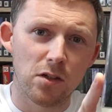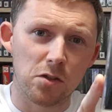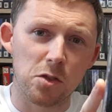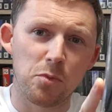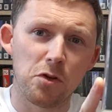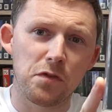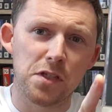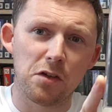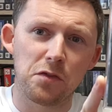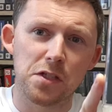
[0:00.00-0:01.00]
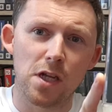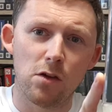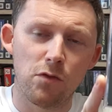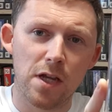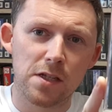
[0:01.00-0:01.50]
to prove yourself as a
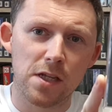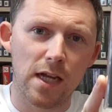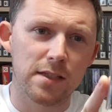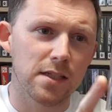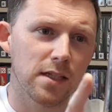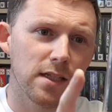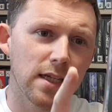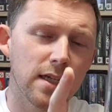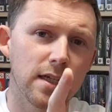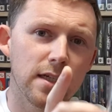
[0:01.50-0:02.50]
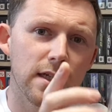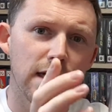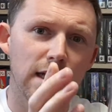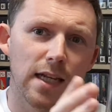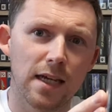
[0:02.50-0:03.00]
racer and a
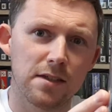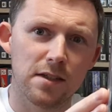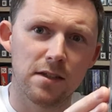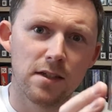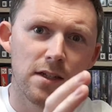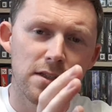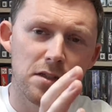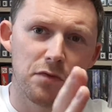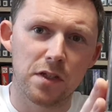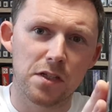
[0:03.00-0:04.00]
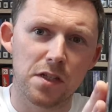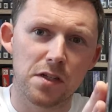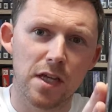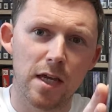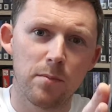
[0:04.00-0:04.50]
collector to finish this
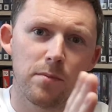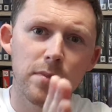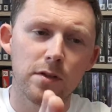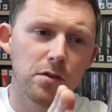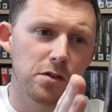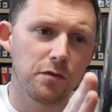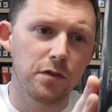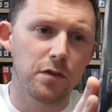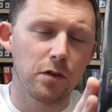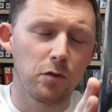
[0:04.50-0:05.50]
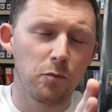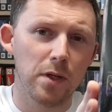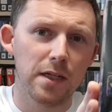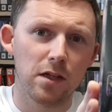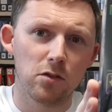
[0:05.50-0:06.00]
game. Those of you who have
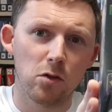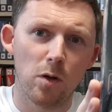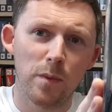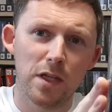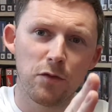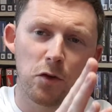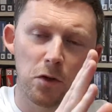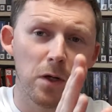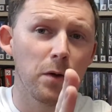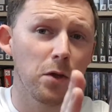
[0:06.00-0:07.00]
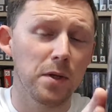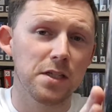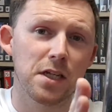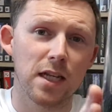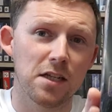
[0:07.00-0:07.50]
played it will know what I mean. You've got to go out your way
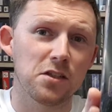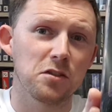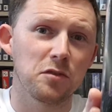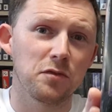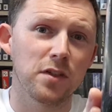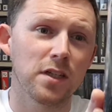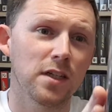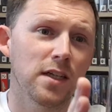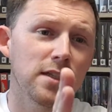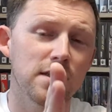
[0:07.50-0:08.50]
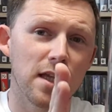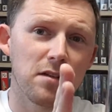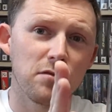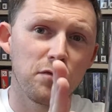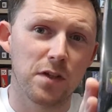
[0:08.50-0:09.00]
to collect stuff to
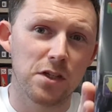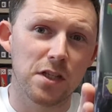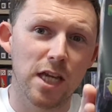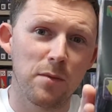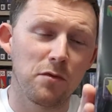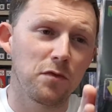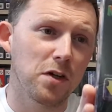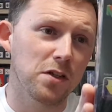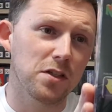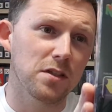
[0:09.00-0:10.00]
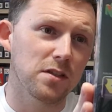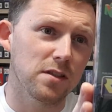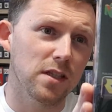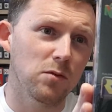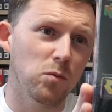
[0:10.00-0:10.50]
then finish the game in first and
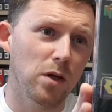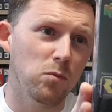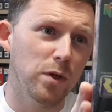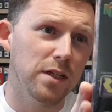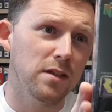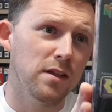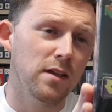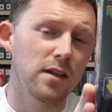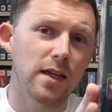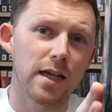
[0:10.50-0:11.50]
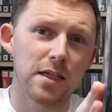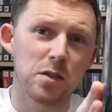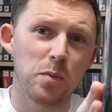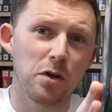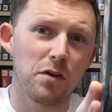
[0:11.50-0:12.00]
win to
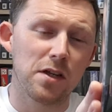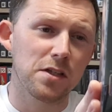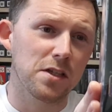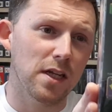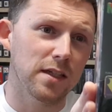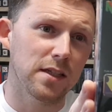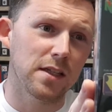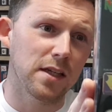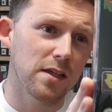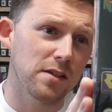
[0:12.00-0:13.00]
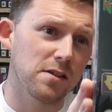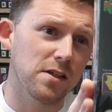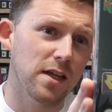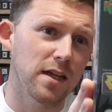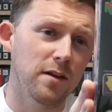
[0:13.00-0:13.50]
progress. And
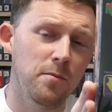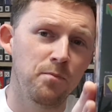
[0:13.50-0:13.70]
it